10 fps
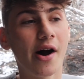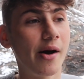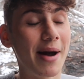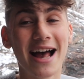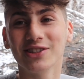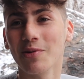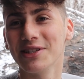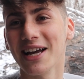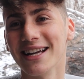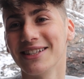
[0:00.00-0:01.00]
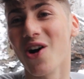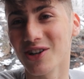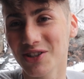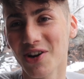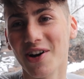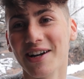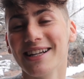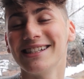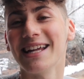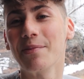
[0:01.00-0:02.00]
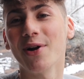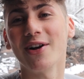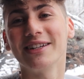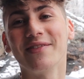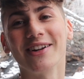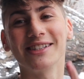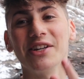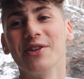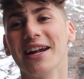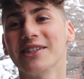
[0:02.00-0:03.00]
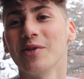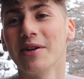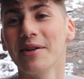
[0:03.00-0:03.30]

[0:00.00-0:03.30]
Um, as always guys, hustle hard, stay productive, and I'll see you in the next one.